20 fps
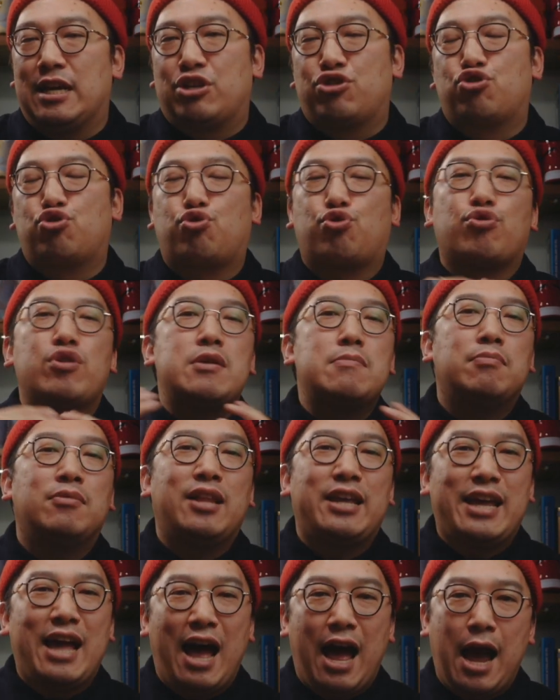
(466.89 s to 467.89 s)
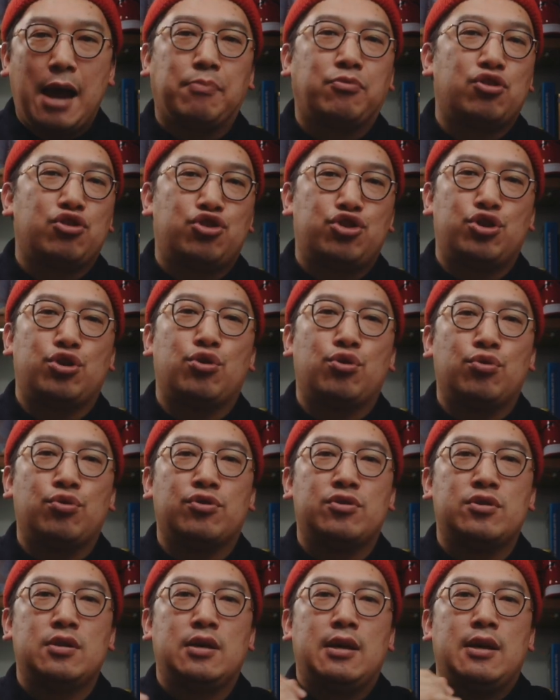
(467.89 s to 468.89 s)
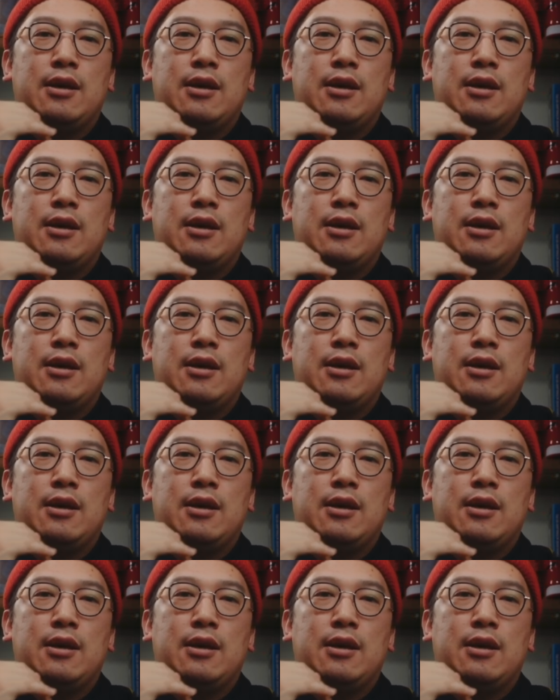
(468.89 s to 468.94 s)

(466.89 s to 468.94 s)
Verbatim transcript: extremely hyped shoes,